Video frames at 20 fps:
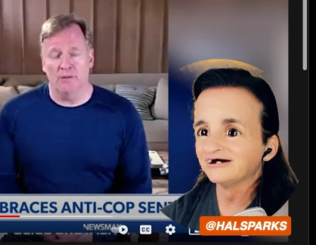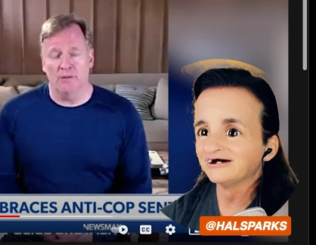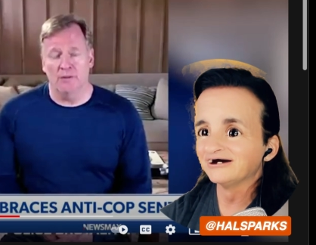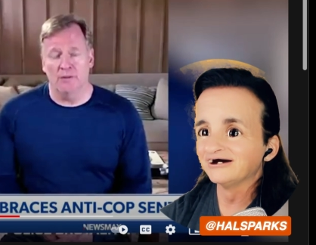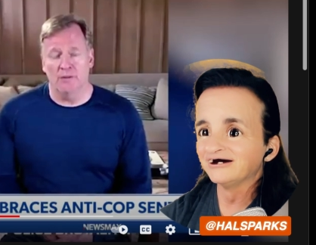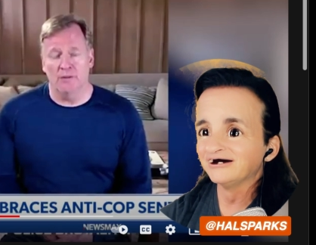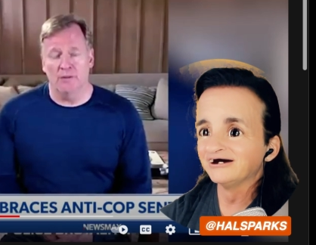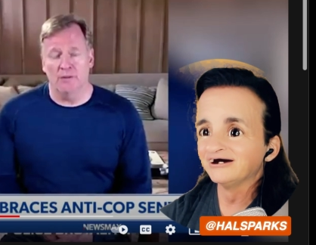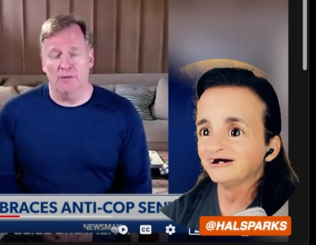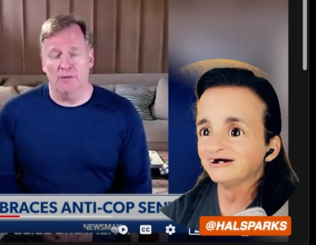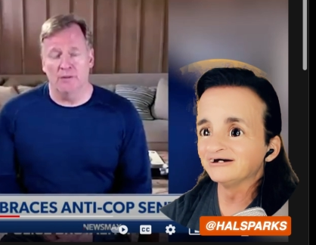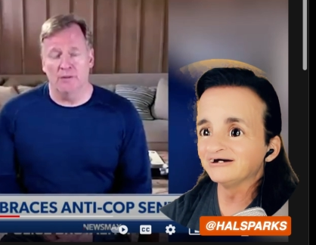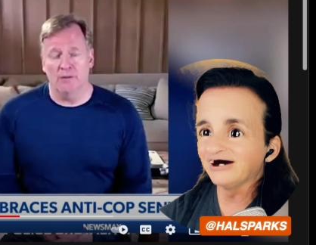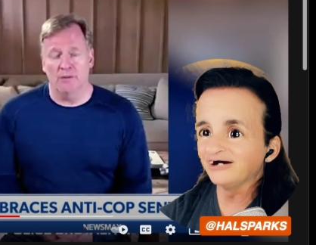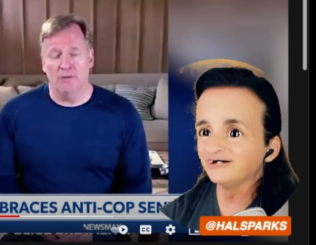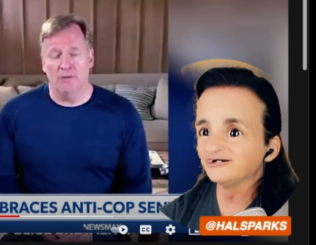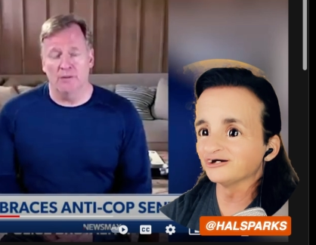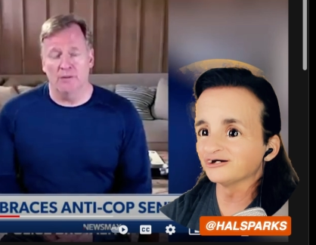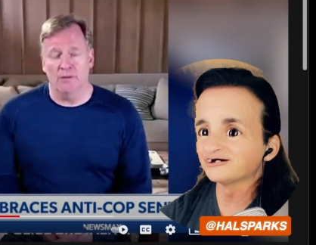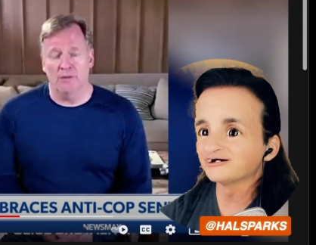Speaker 1: They just
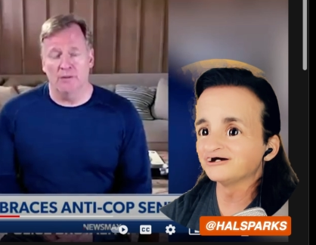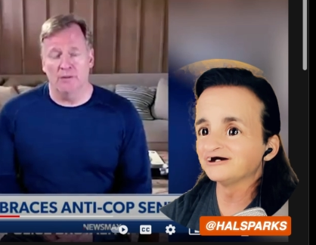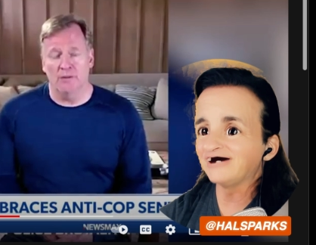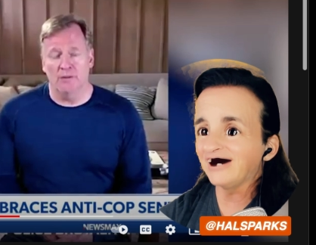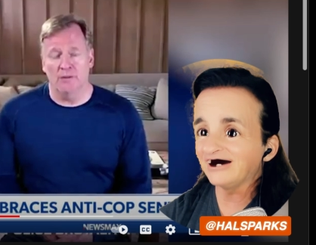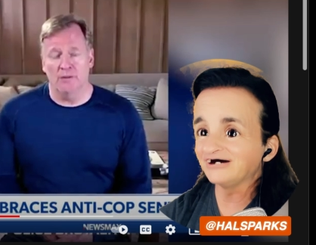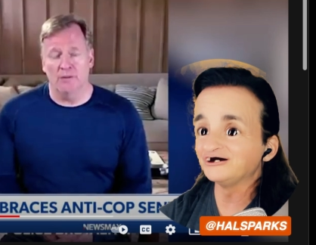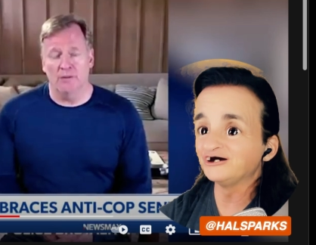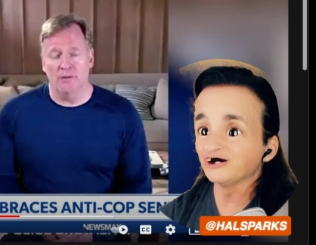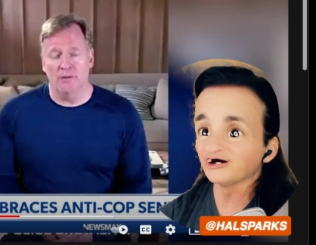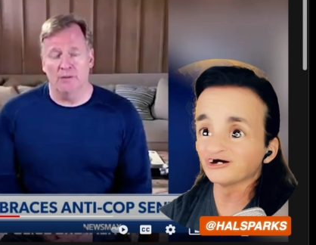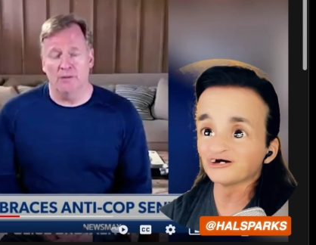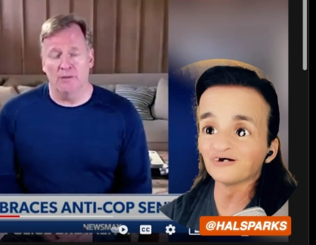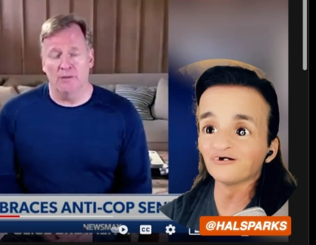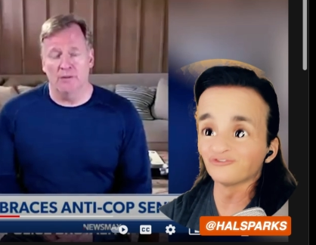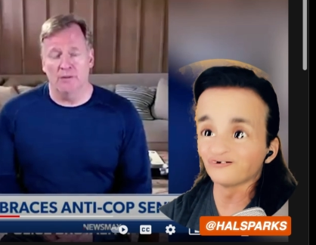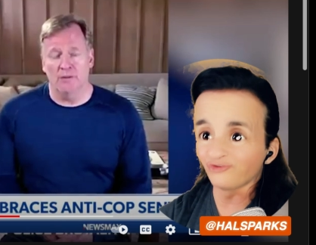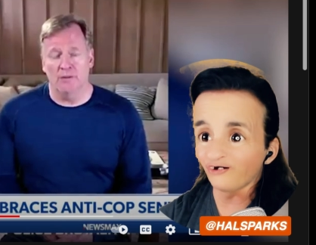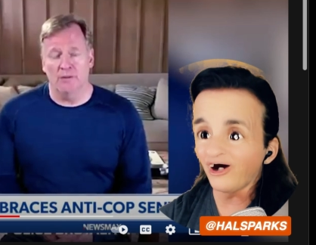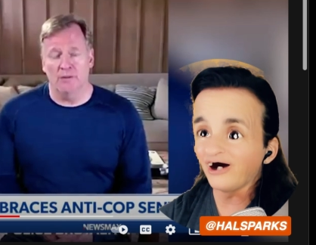that just straight
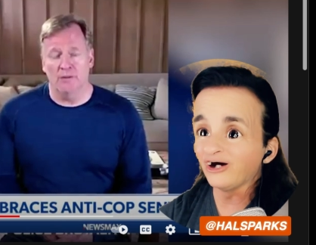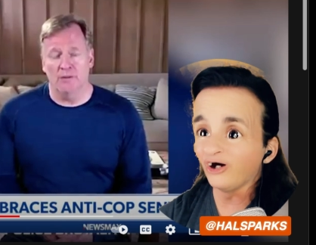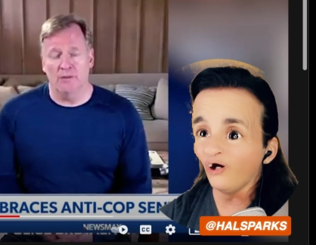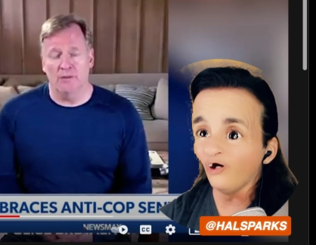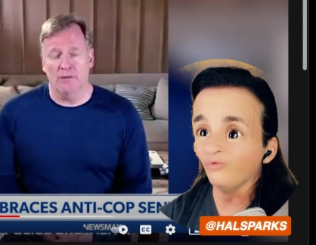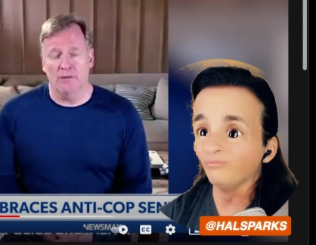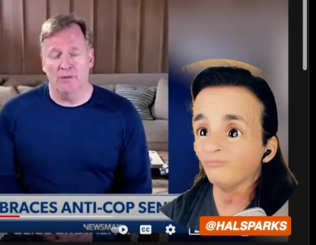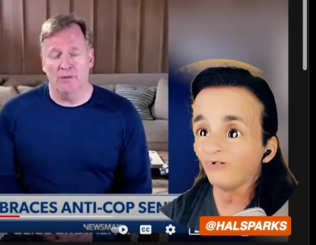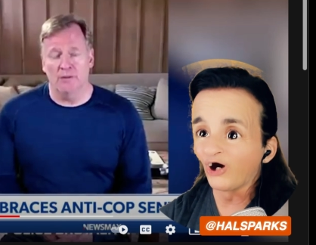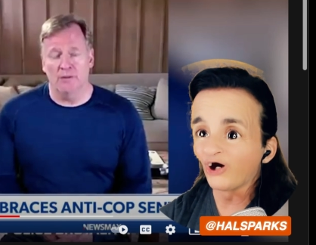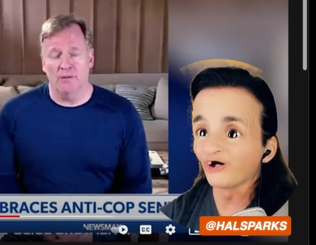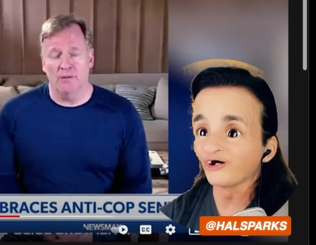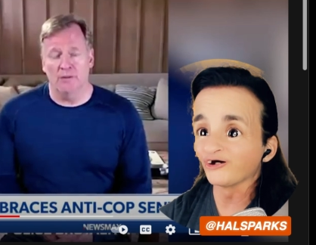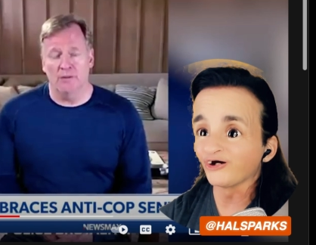old murder.